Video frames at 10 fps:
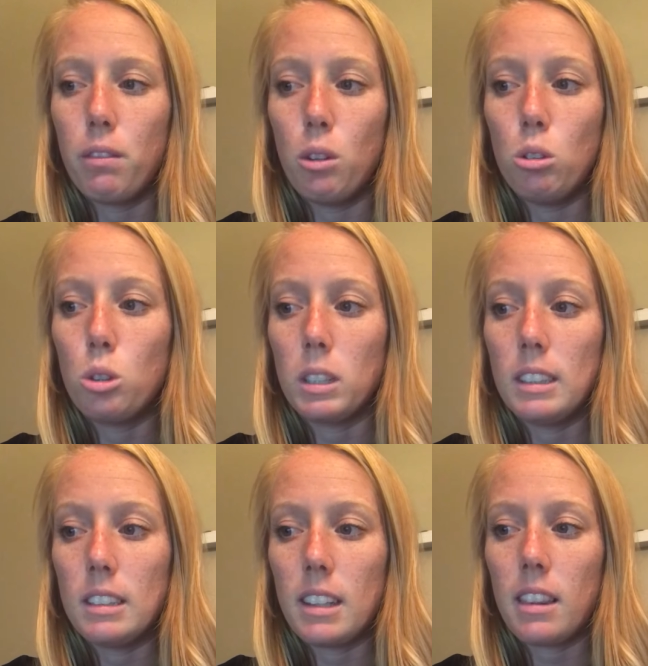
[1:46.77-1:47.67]
food
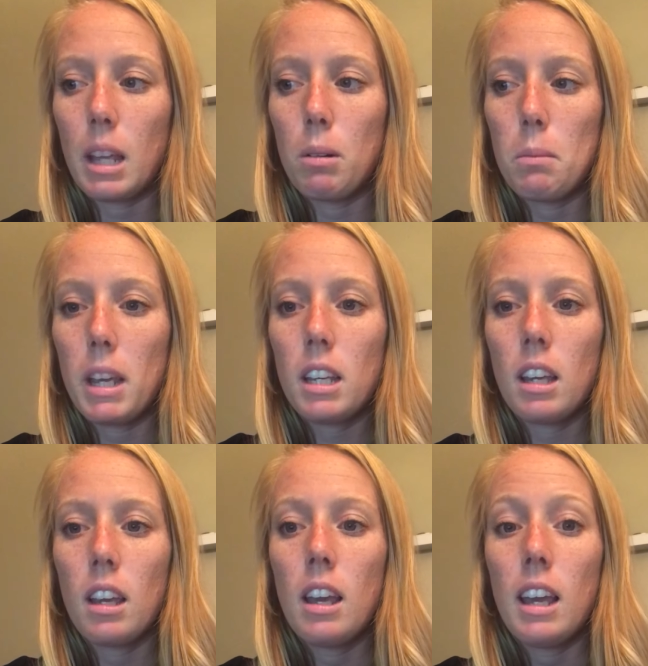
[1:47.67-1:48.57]
choices that they would
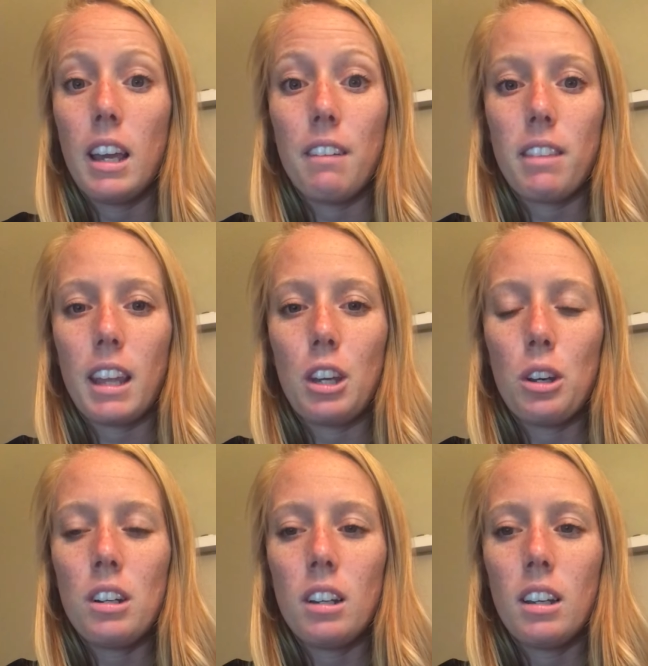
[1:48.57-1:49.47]
make if they could.